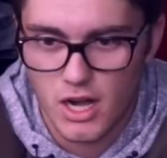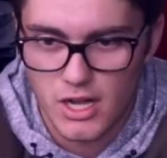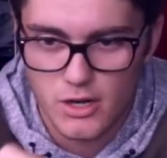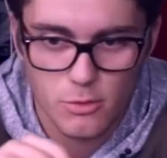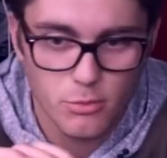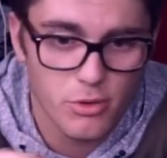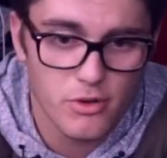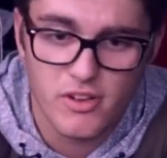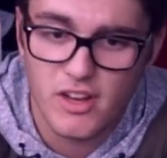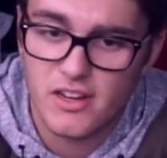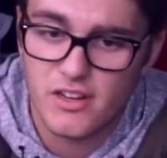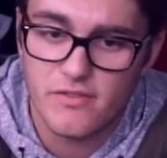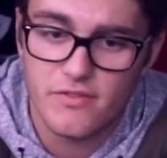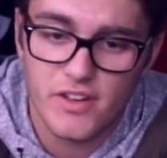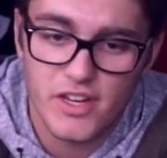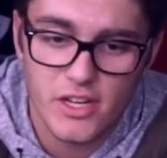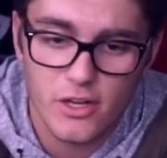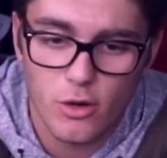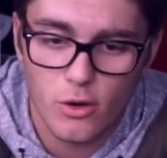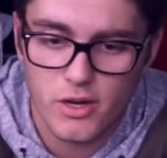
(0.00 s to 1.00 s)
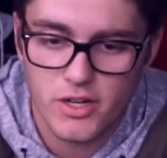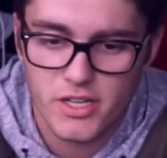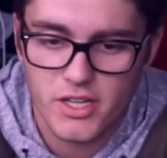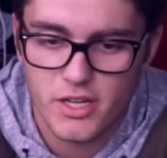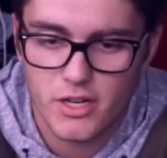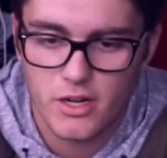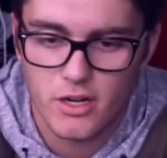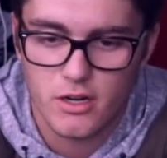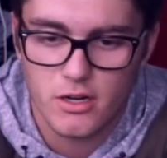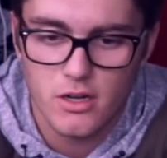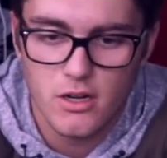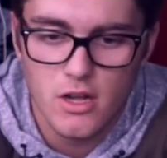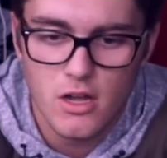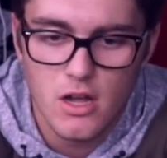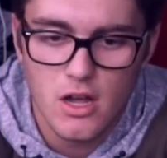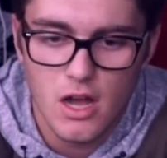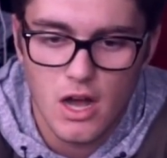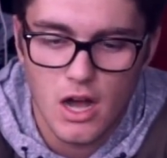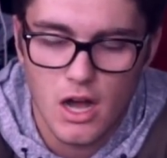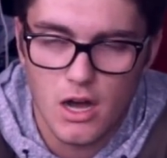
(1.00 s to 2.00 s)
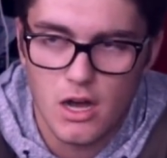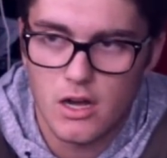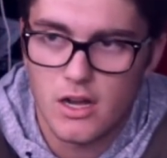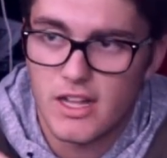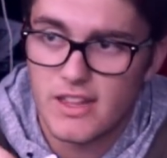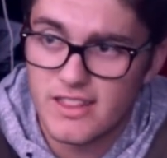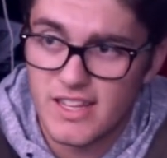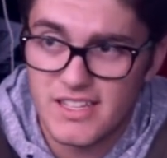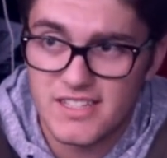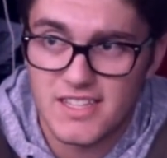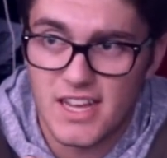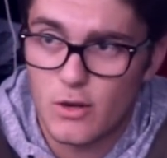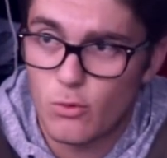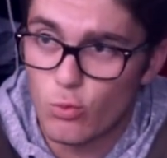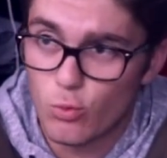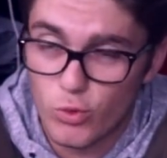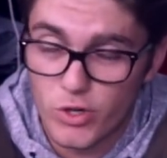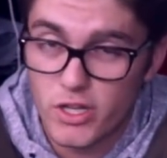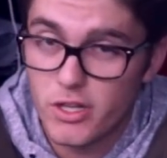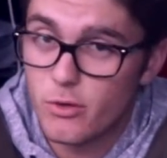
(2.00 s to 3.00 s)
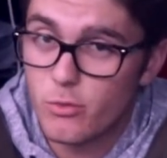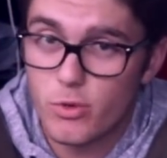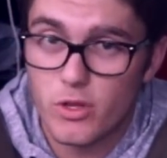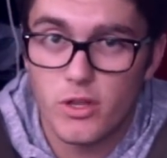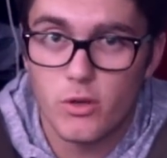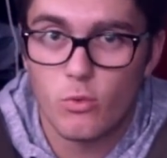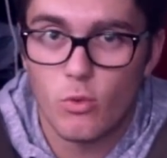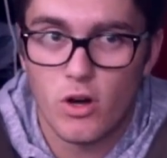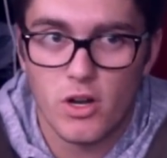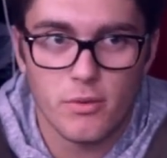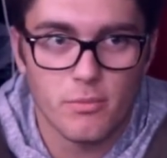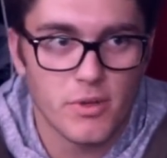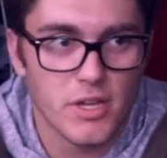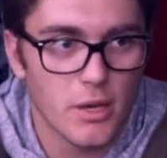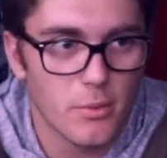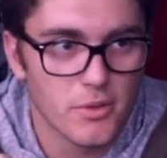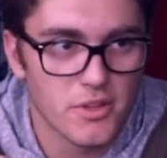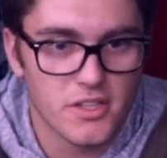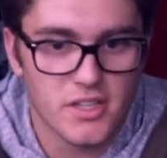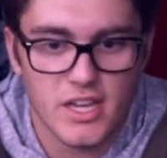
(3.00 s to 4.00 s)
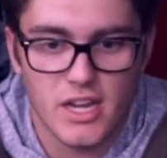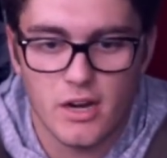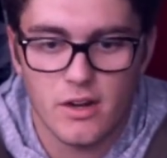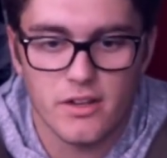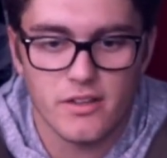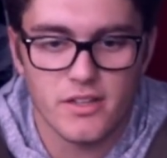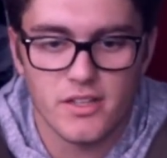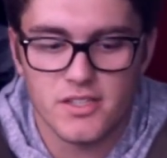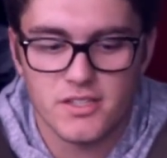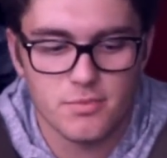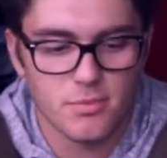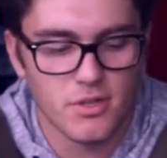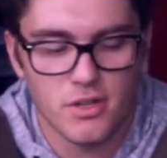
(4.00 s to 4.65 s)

I don't put any video on here unless I really, really want to be able to carry this.